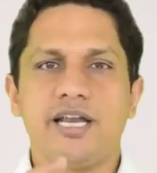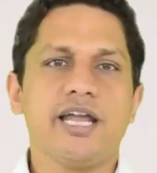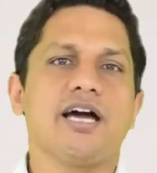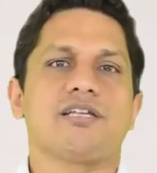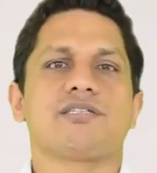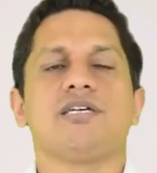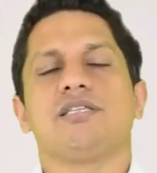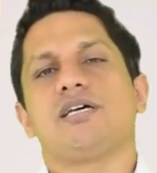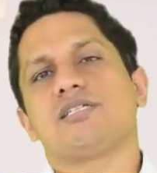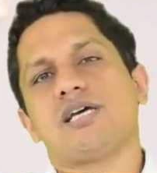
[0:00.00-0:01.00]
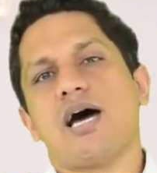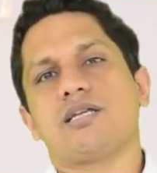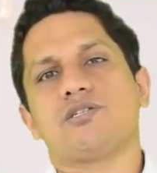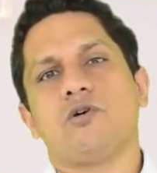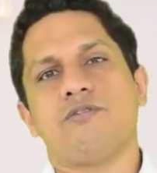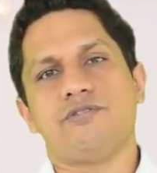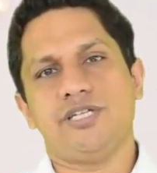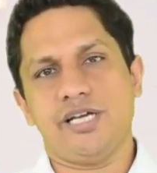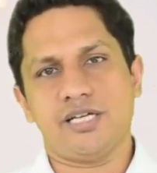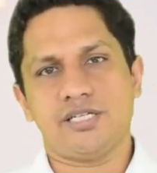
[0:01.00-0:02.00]
triggers the charge of
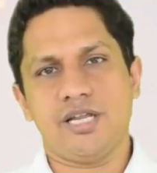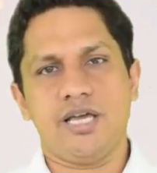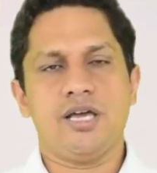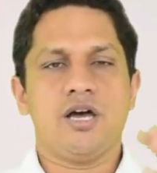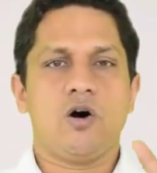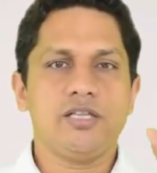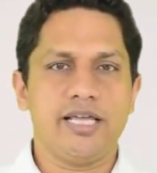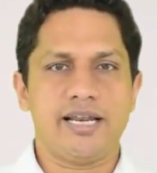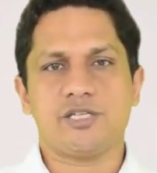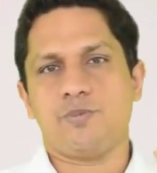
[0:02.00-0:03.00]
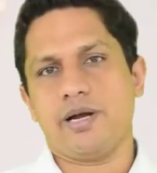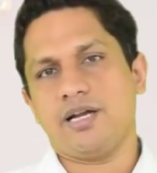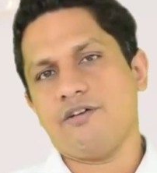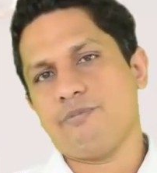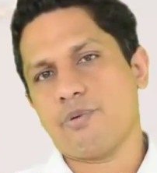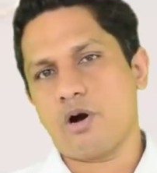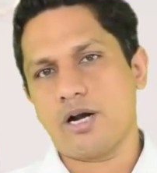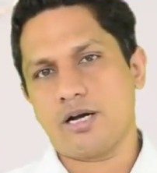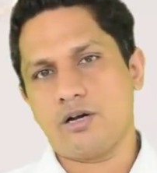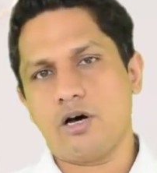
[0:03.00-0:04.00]
GST on the respective
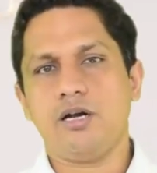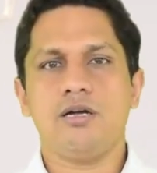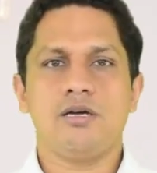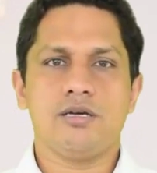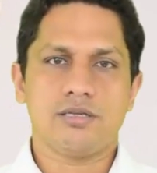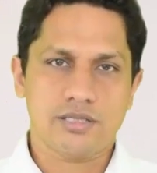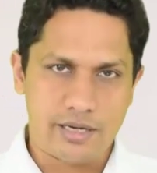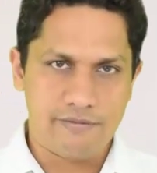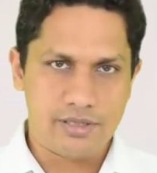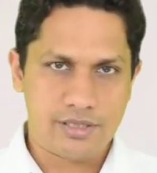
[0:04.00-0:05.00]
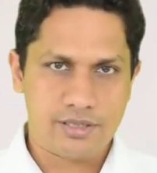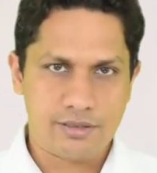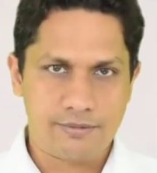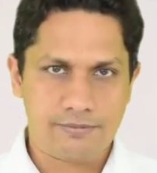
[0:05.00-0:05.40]
product or service.